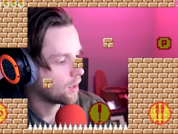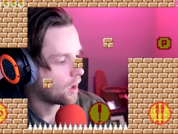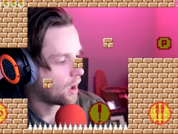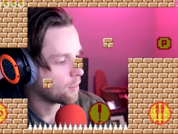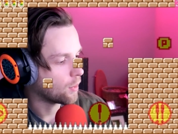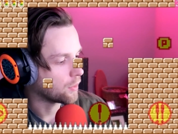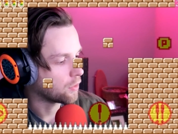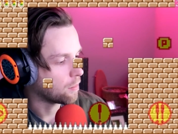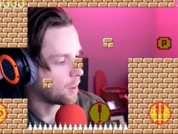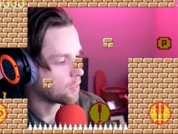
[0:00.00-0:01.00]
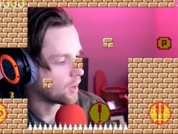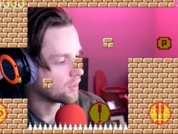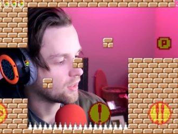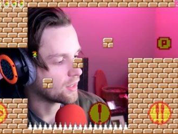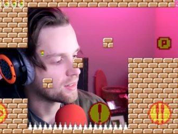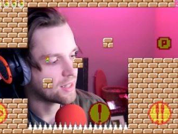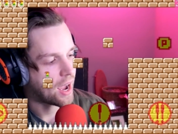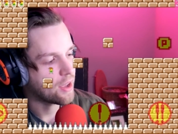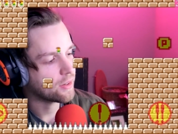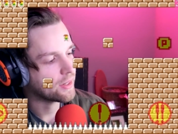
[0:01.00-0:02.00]
I'm going to memorize the
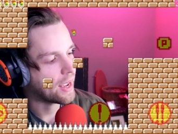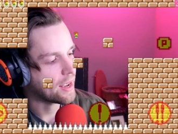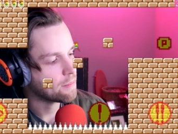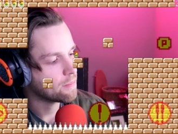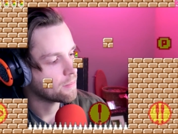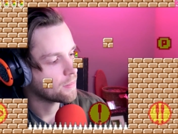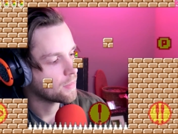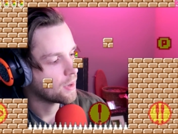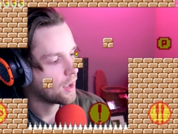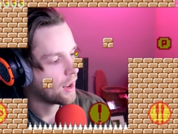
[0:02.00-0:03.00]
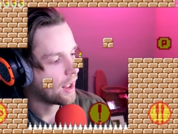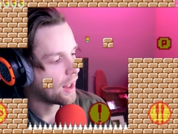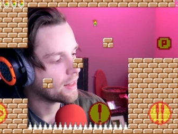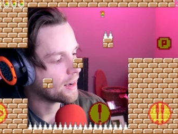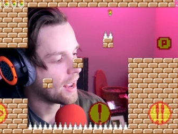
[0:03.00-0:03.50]
entire game, and then